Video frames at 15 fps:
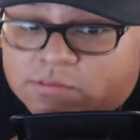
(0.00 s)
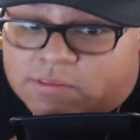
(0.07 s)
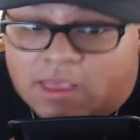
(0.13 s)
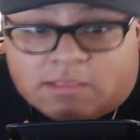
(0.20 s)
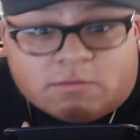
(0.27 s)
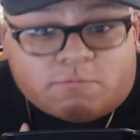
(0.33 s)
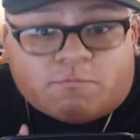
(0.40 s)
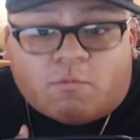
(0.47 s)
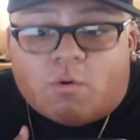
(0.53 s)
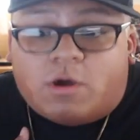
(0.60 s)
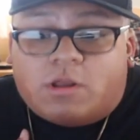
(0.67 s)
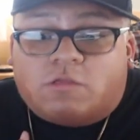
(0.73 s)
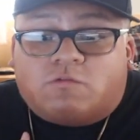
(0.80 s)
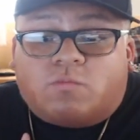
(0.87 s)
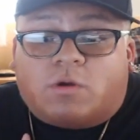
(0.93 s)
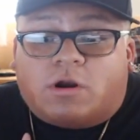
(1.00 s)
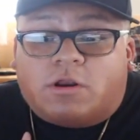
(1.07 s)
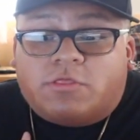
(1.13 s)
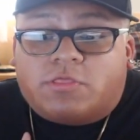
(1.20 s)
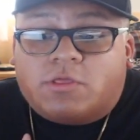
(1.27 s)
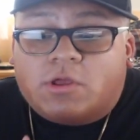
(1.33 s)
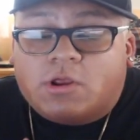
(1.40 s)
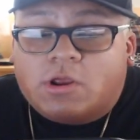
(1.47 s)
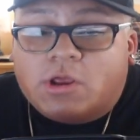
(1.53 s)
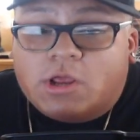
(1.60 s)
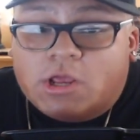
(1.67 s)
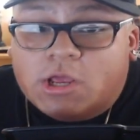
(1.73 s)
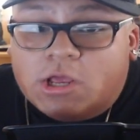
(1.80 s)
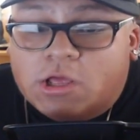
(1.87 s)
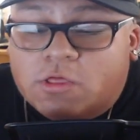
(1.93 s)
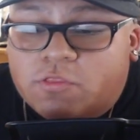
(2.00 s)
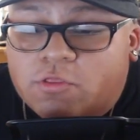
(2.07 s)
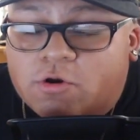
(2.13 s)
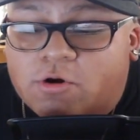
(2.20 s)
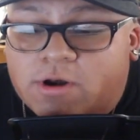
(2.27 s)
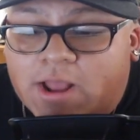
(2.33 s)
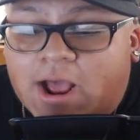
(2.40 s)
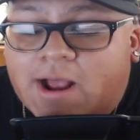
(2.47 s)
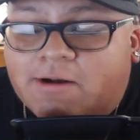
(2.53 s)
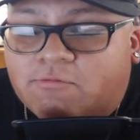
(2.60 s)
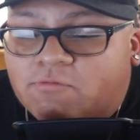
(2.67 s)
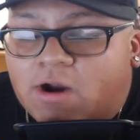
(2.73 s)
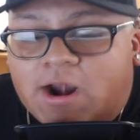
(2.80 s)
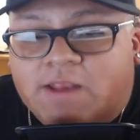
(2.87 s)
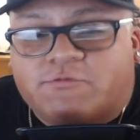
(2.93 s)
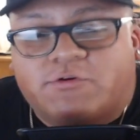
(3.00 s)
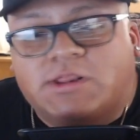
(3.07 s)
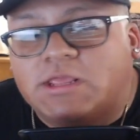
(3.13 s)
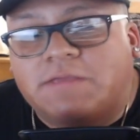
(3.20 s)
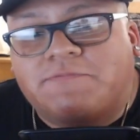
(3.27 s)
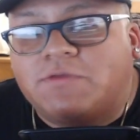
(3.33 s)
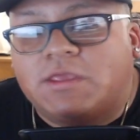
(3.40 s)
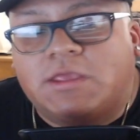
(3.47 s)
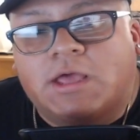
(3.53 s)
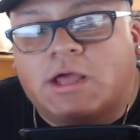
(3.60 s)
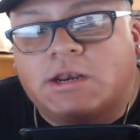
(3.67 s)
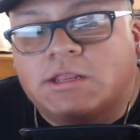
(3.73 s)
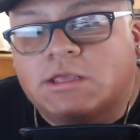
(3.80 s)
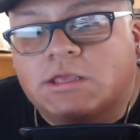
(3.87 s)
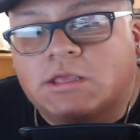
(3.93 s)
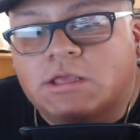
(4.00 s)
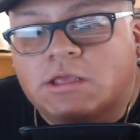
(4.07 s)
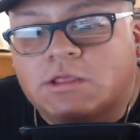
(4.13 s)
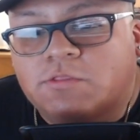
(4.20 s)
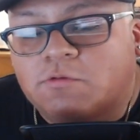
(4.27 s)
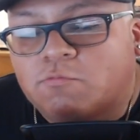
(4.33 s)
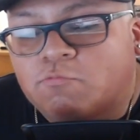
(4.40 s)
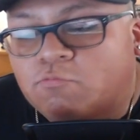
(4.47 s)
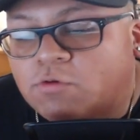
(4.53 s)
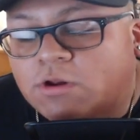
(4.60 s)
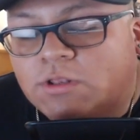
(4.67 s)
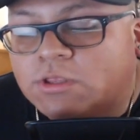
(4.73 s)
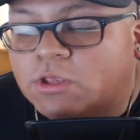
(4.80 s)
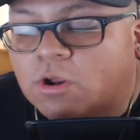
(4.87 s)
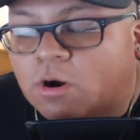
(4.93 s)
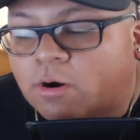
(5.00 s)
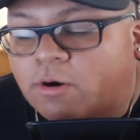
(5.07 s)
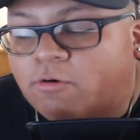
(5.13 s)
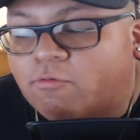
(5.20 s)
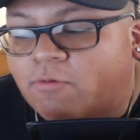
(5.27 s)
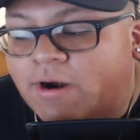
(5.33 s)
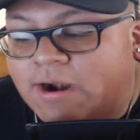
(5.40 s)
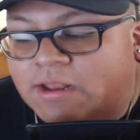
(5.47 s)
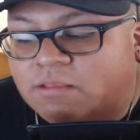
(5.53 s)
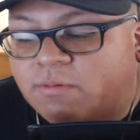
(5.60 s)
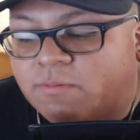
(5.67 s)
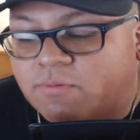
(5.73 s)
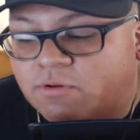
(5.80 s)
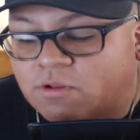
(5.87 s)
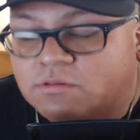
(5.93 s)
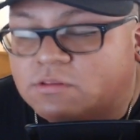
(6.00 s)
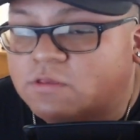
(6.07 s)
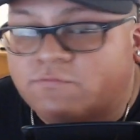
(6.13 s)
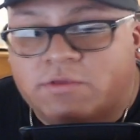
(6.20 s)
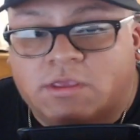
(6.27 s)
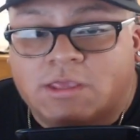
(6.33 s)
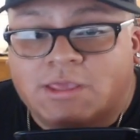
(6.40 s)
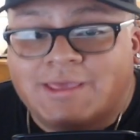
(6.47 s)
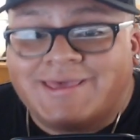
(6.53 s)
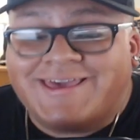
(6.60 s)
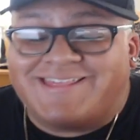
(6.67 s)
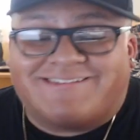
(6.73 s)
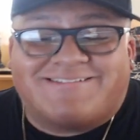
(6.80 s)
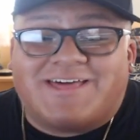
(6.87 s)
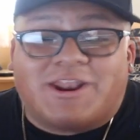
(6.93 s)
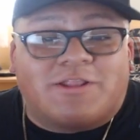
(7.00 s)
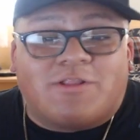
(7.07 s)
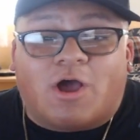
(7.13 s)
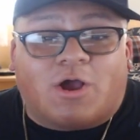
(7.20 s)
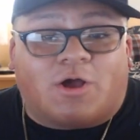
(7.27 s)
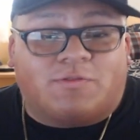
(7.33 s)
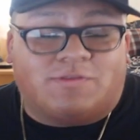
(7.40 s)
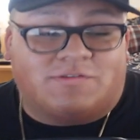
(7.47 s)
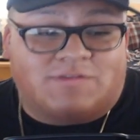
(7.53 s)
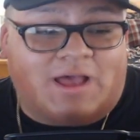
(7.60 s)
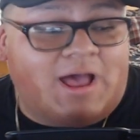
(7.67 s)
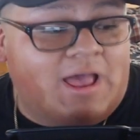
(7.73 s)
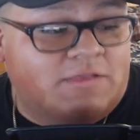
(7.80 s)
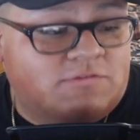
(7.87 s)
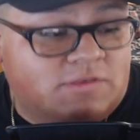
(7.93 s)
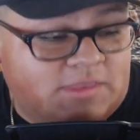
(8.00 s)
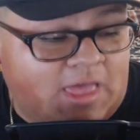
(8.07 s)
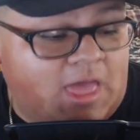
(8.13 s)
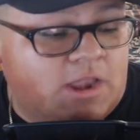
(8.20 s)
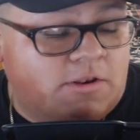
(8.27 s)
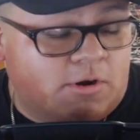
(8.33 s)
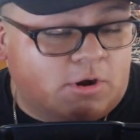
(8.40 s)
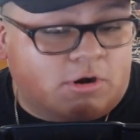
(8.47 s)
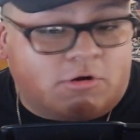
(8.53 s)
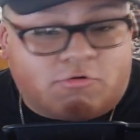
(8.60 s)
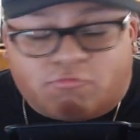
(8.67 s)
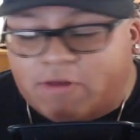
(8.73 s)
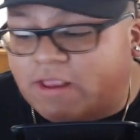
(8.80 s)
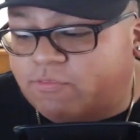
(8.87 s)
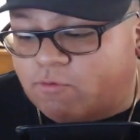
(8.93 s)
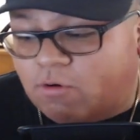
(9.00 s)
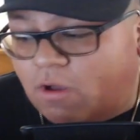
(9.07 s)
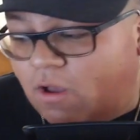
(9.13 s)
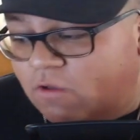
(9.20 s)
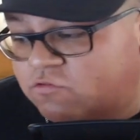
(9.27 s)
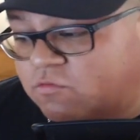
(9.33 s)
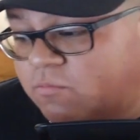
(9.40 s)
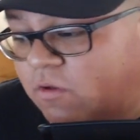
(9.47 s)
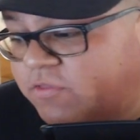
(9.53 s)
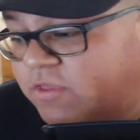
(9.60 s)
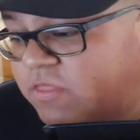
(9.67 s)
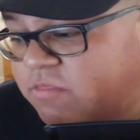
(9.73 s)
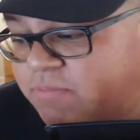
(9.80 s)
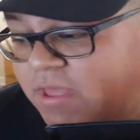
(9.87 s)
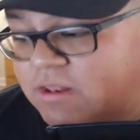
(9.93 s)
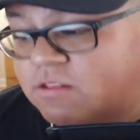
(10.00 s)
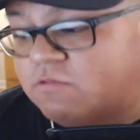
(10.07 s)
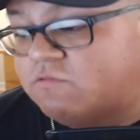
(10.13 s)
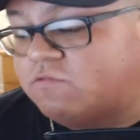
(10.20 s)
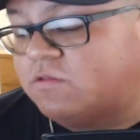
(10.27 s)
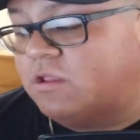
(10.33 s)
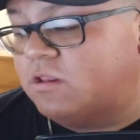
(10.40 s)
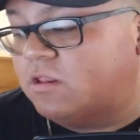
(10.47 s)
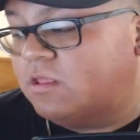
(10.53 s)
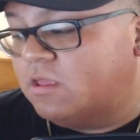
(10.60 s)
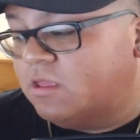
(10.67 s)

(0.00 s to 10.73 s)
take this for what it's worth, they're not ready for TV yet. They really aren't ready to be put on TV. And that's not a knock on these guys. Again, they're great. They're awesome on the independent scene.